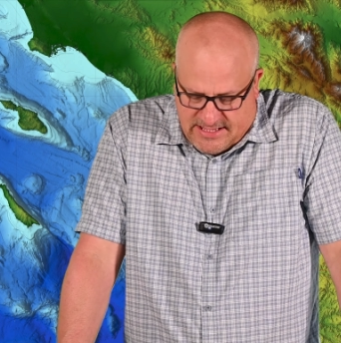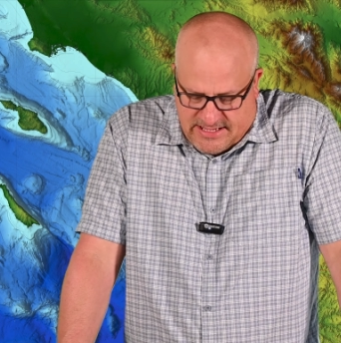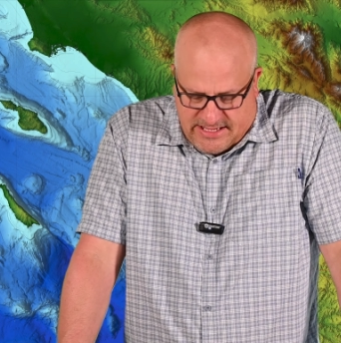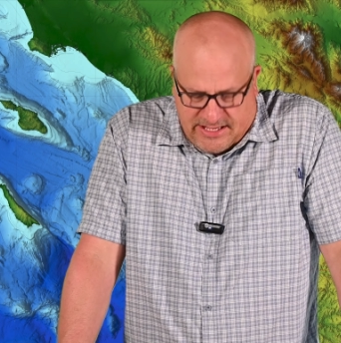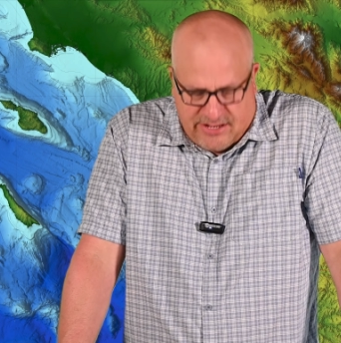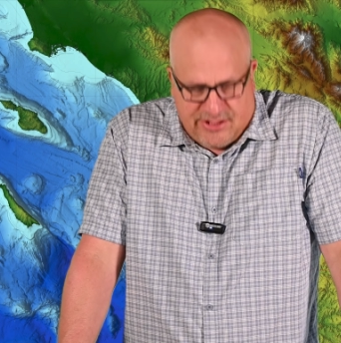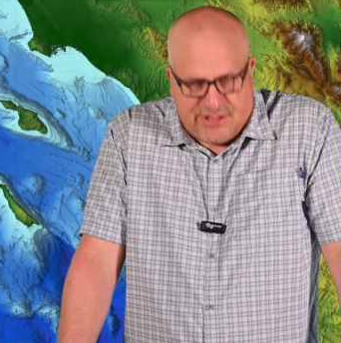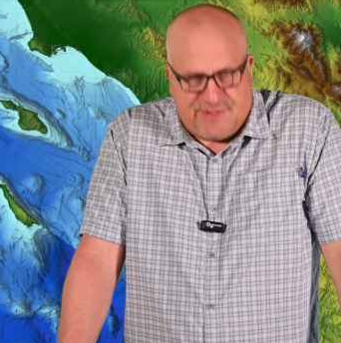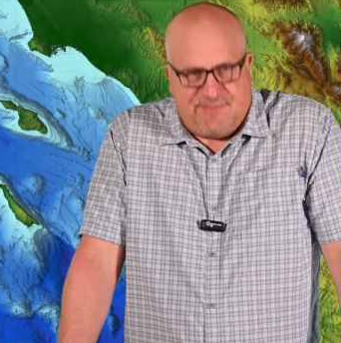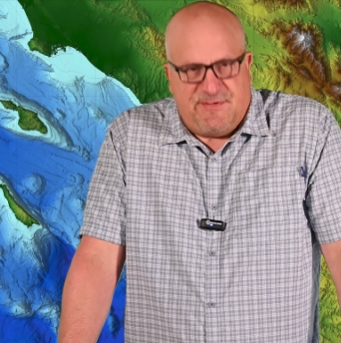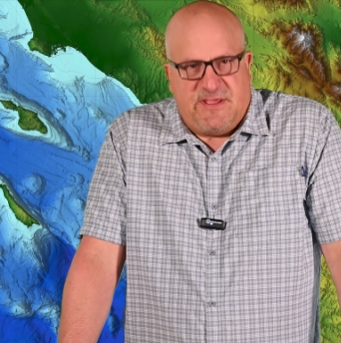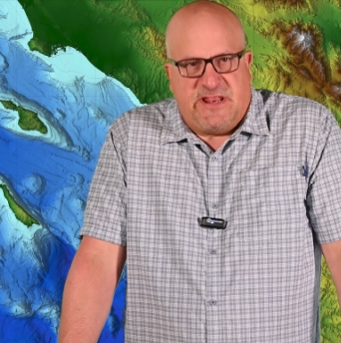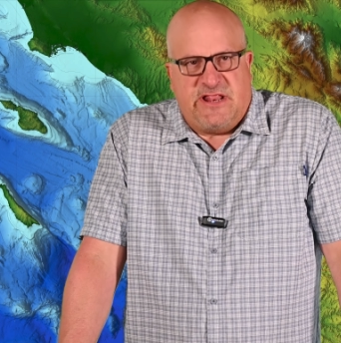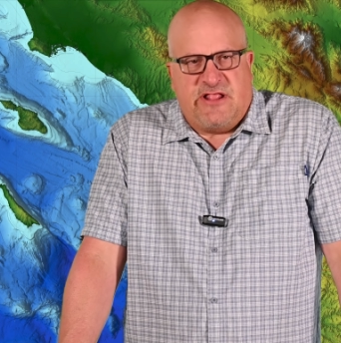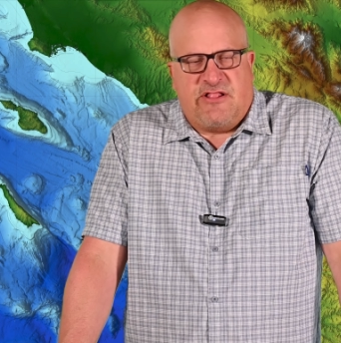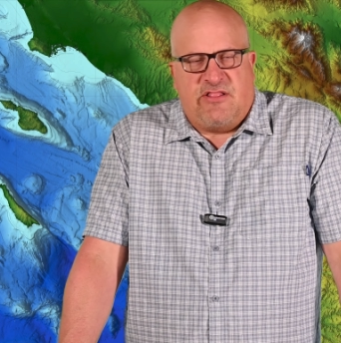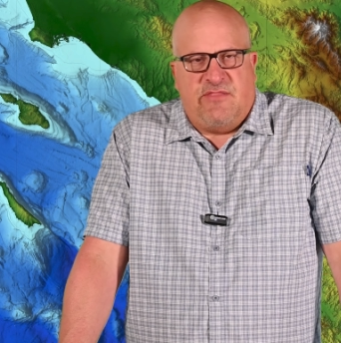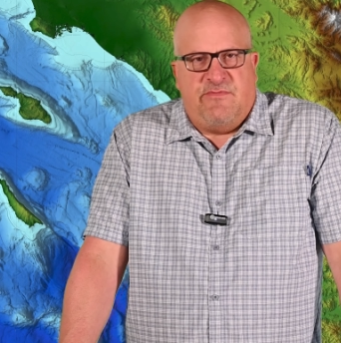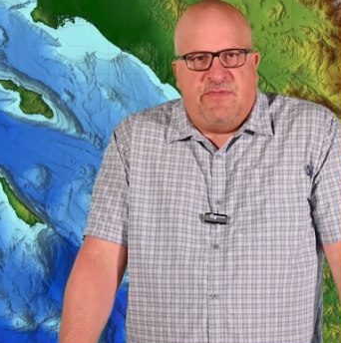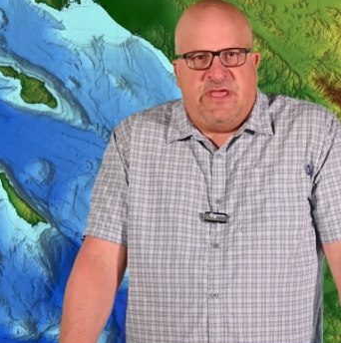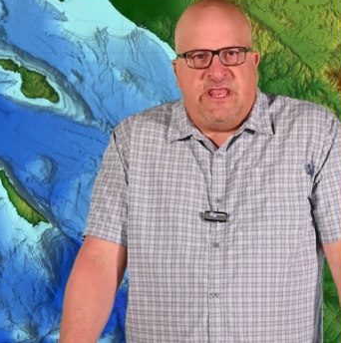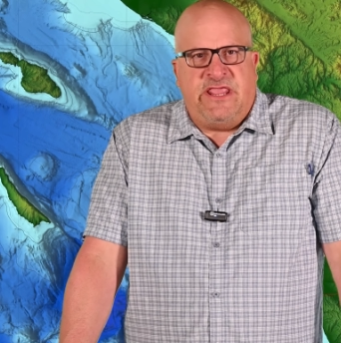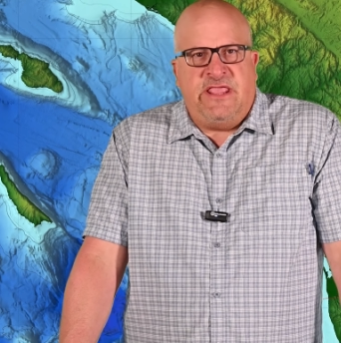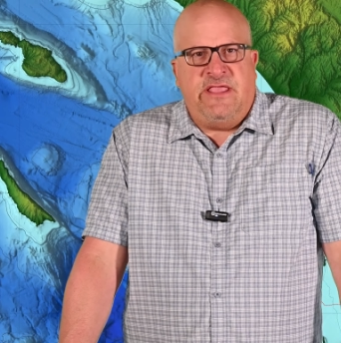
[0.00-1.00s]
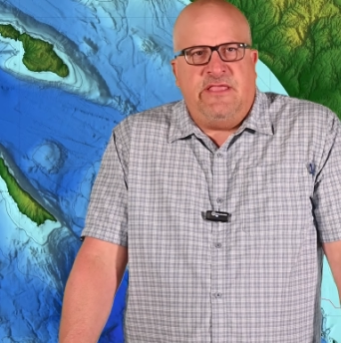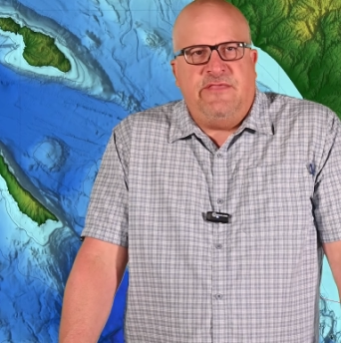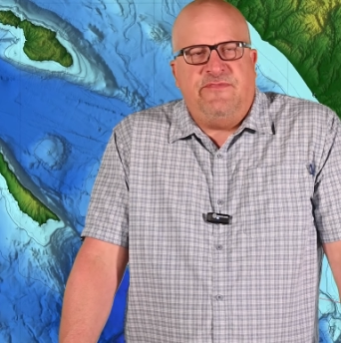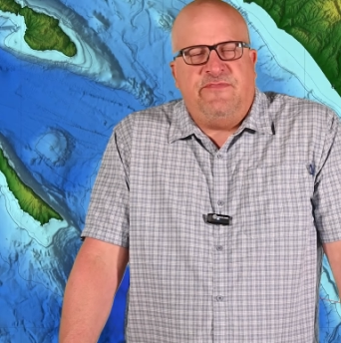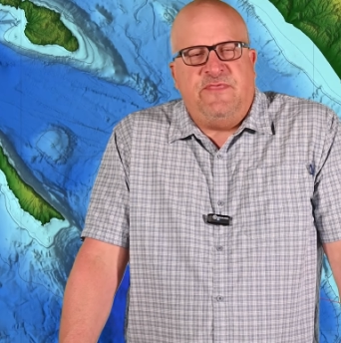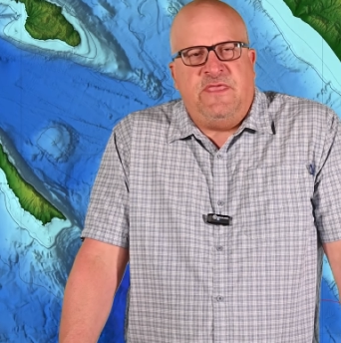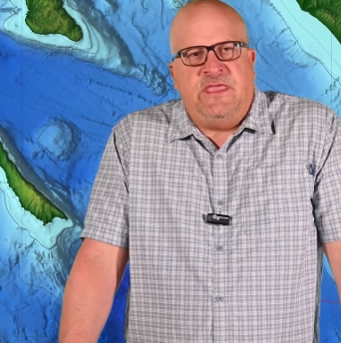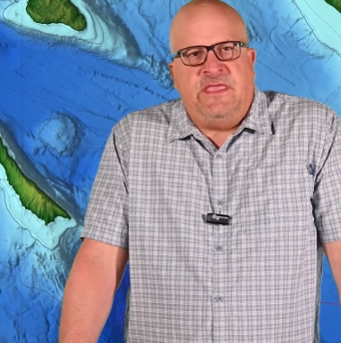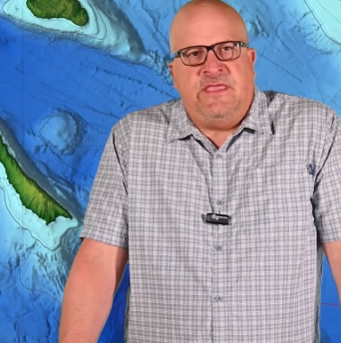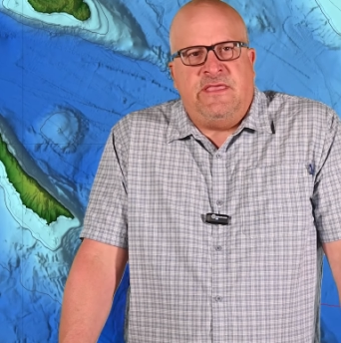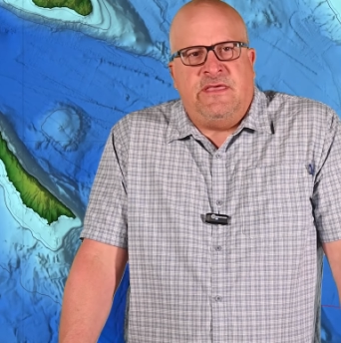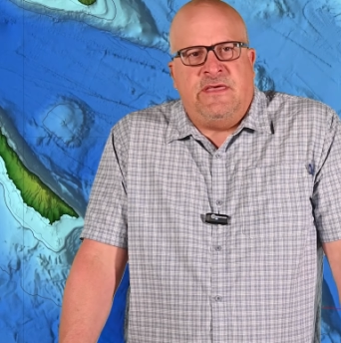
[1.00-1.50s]
you know, speaking of Clemente,
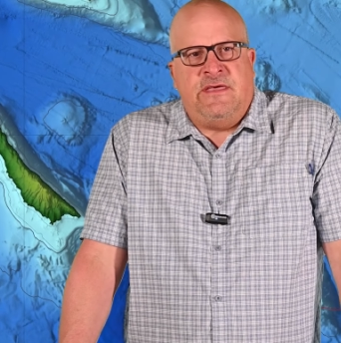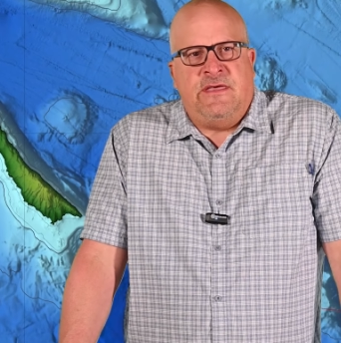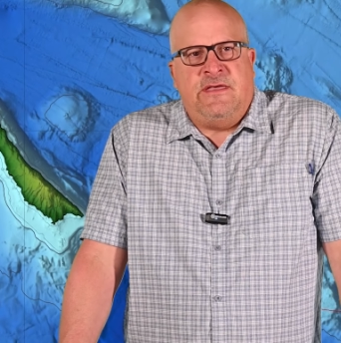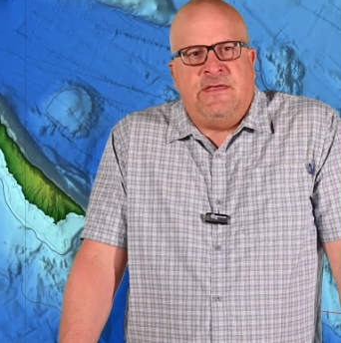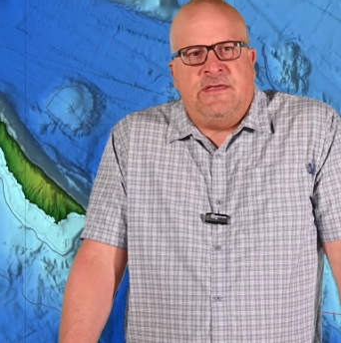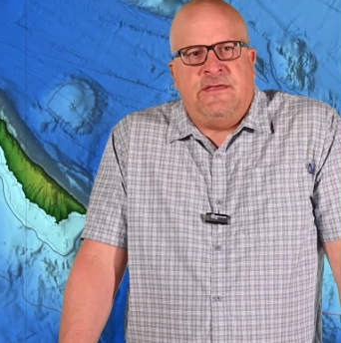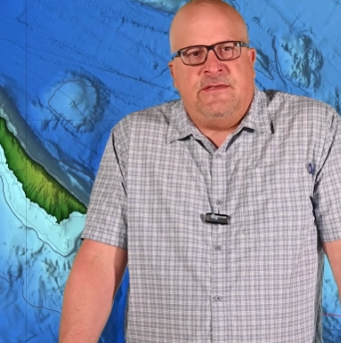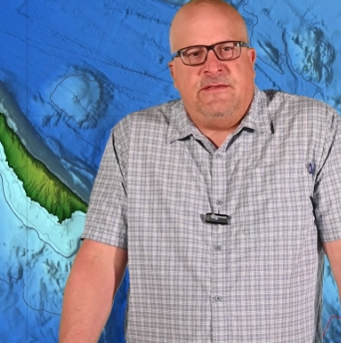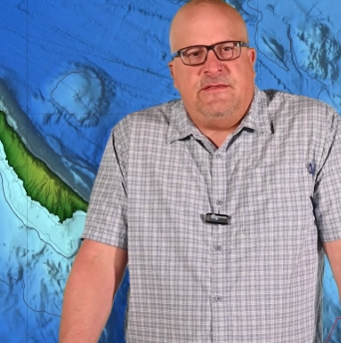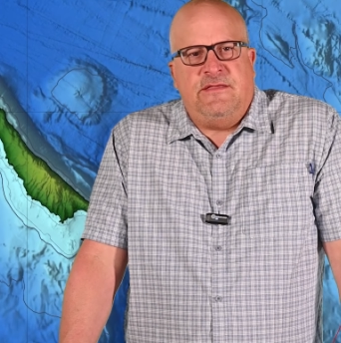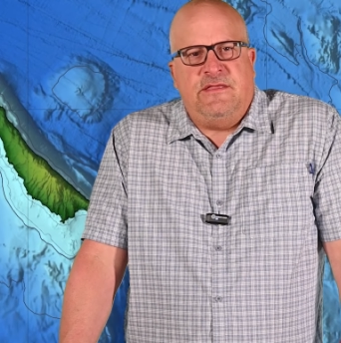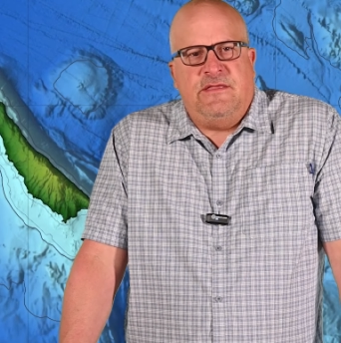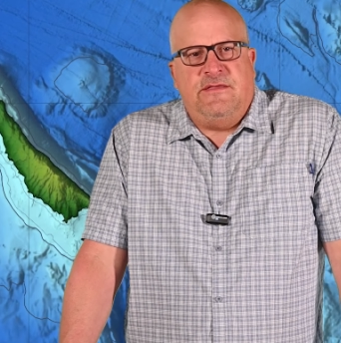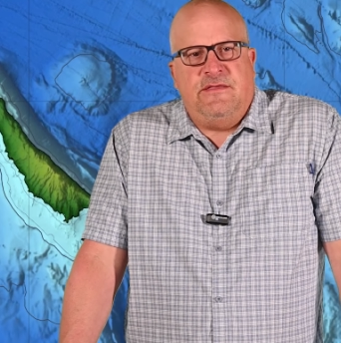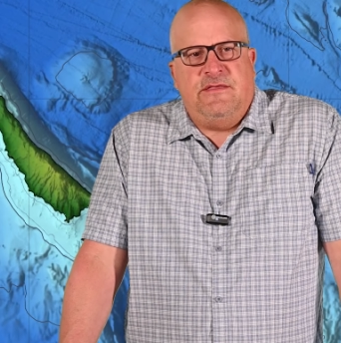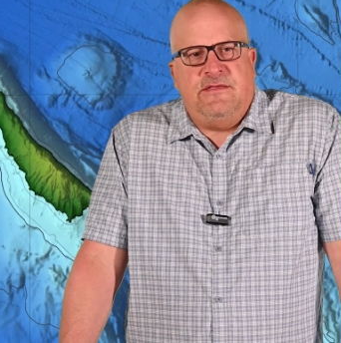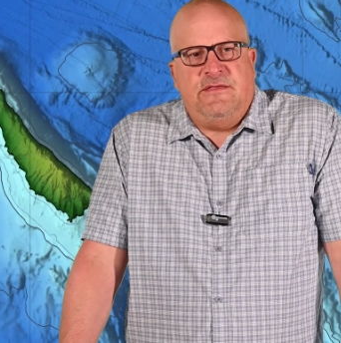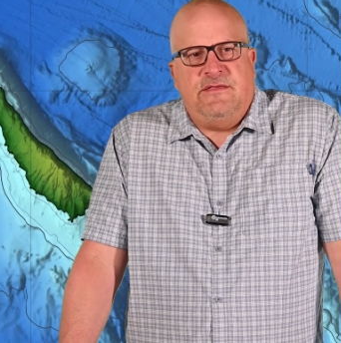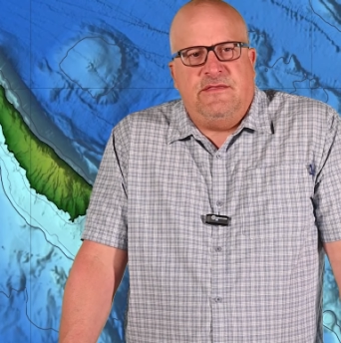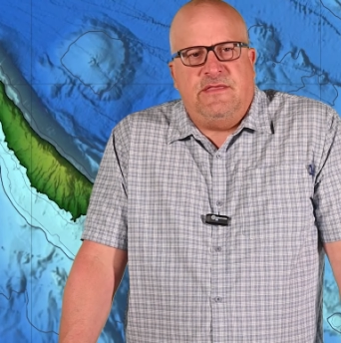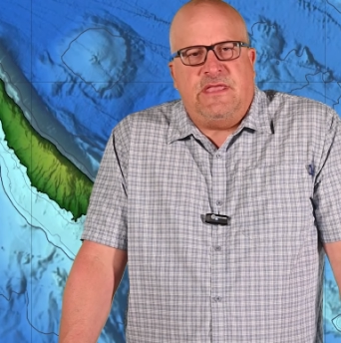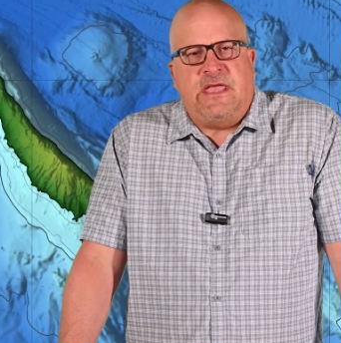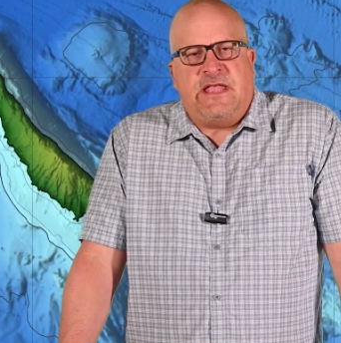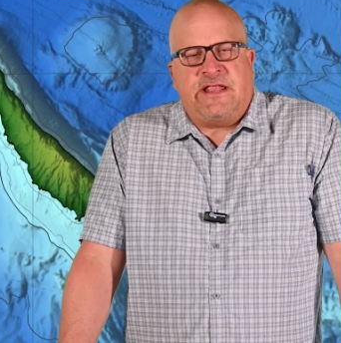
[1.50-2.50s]
the uh,